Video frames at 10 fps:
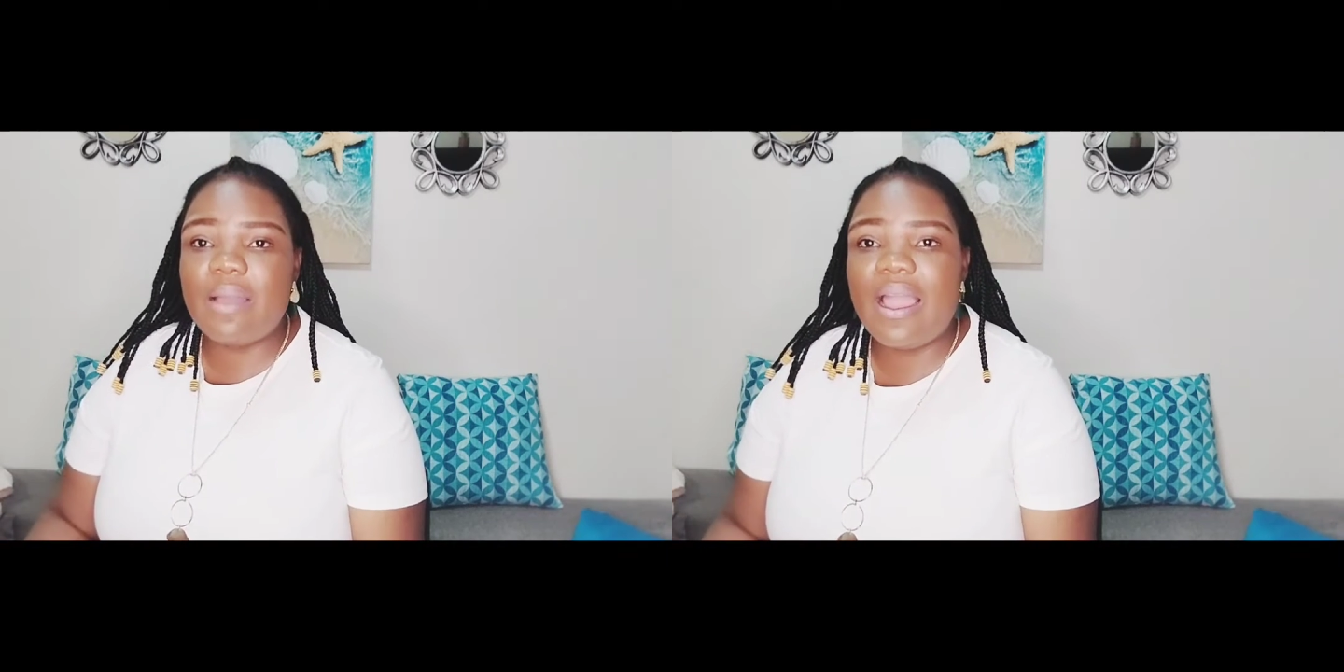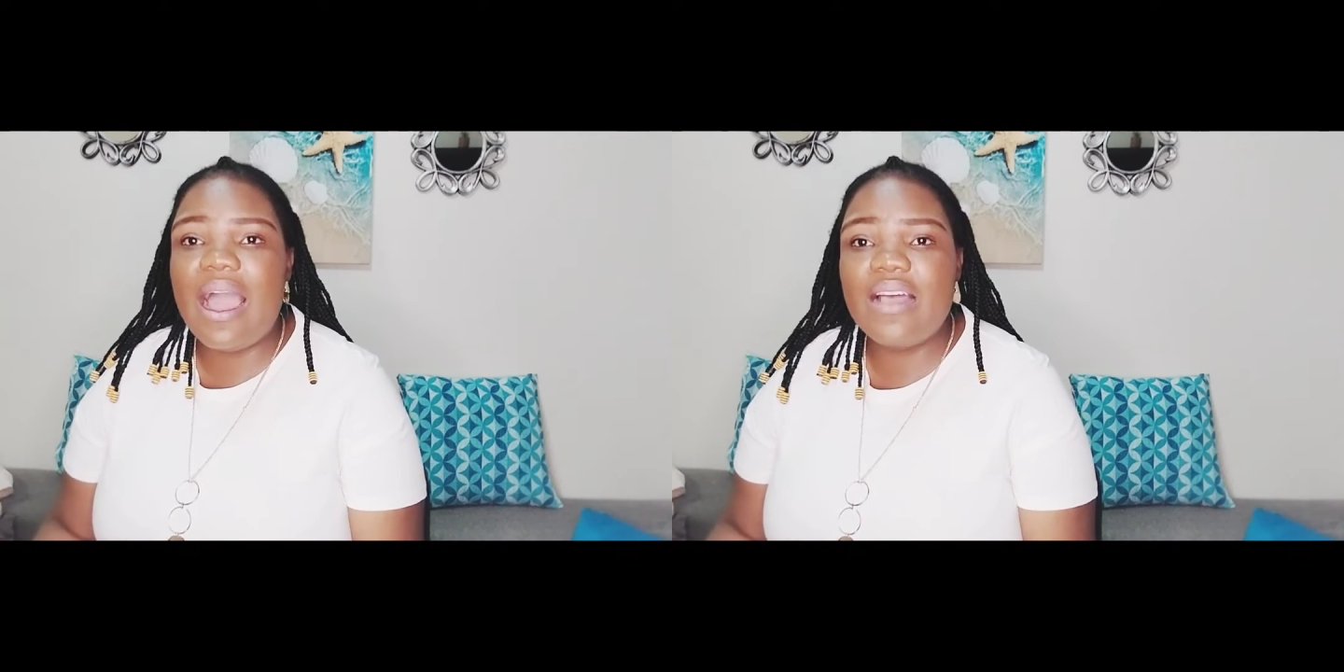
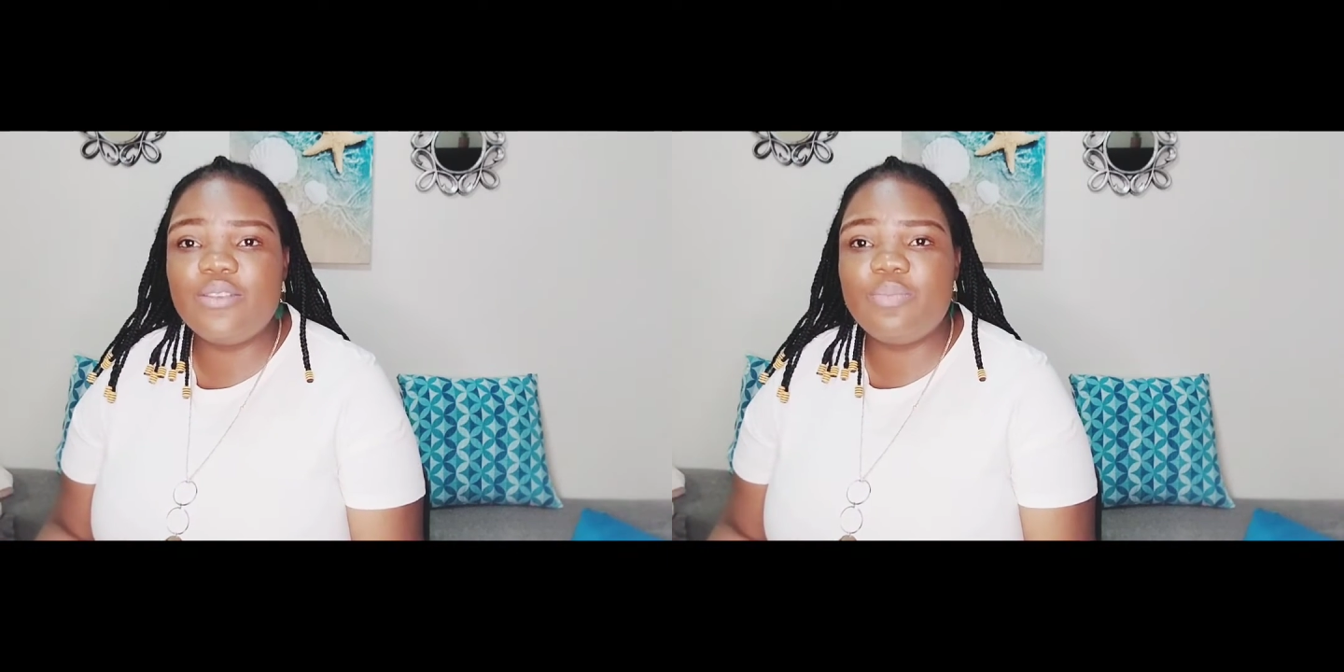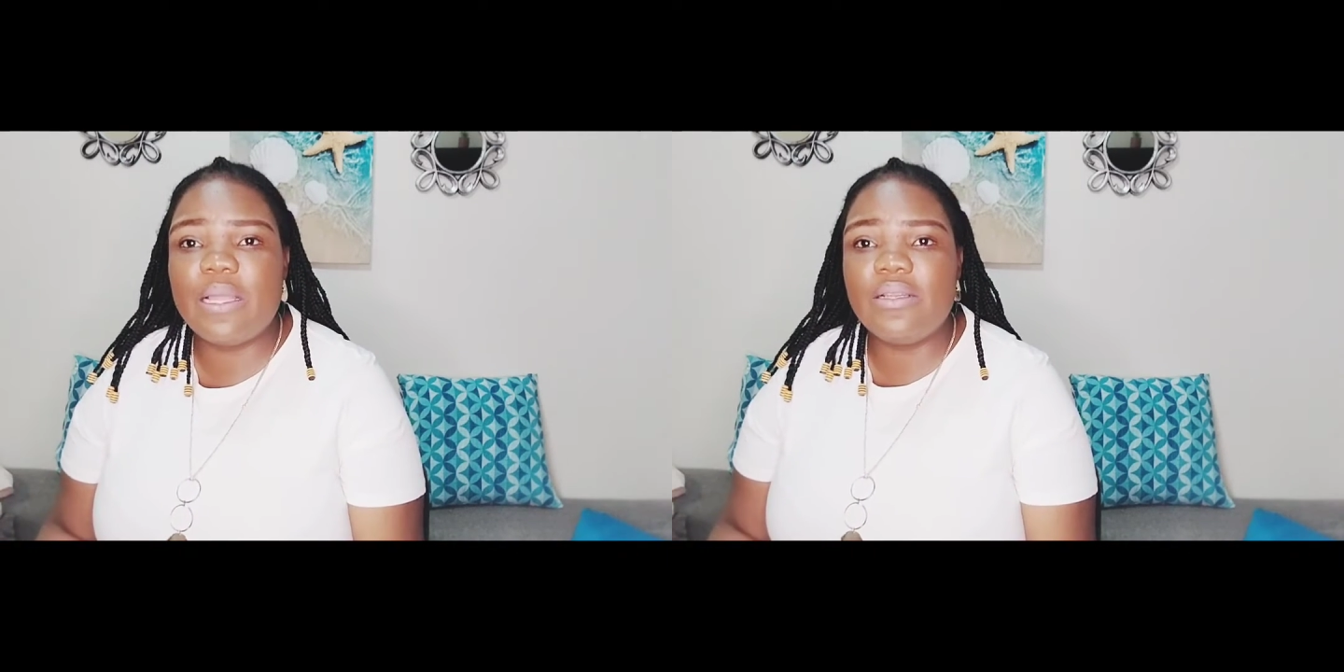my
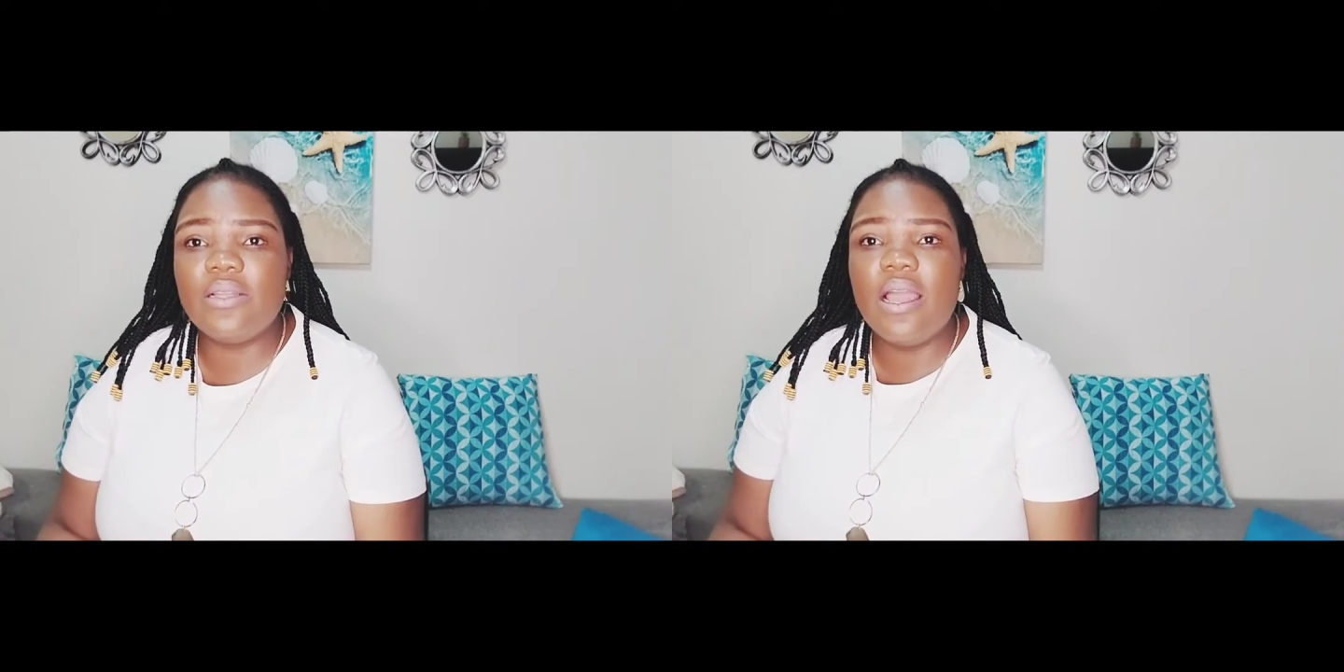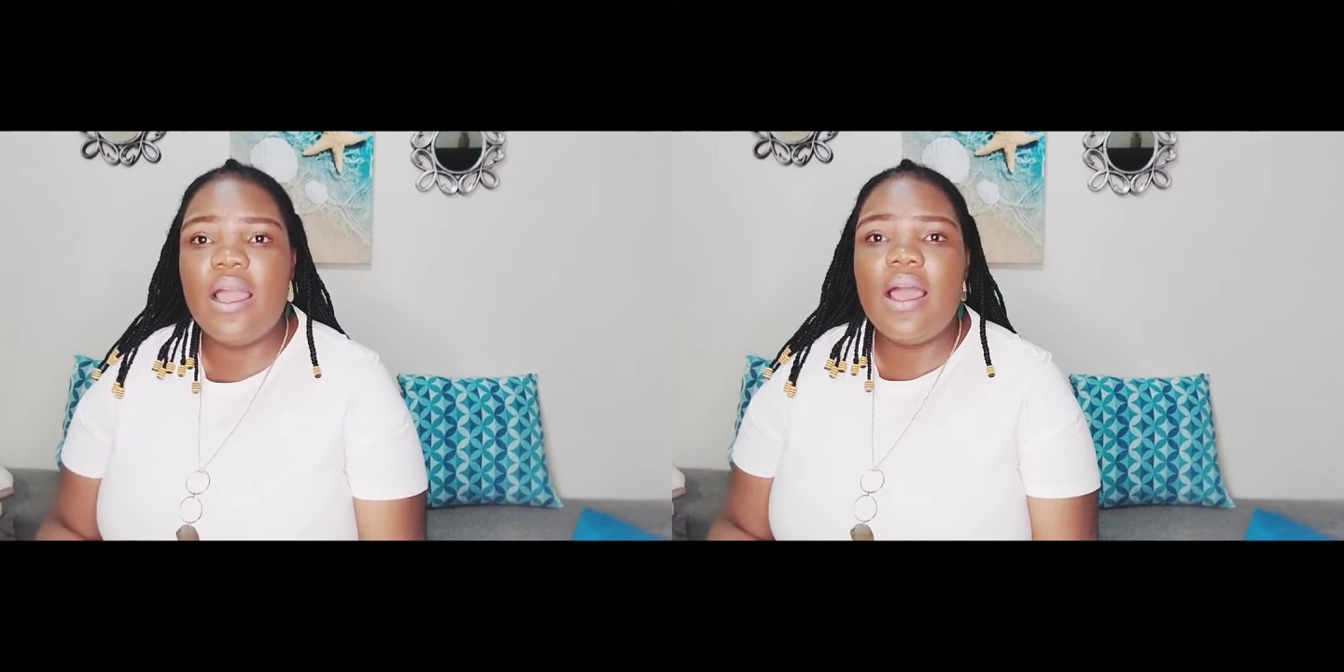husband.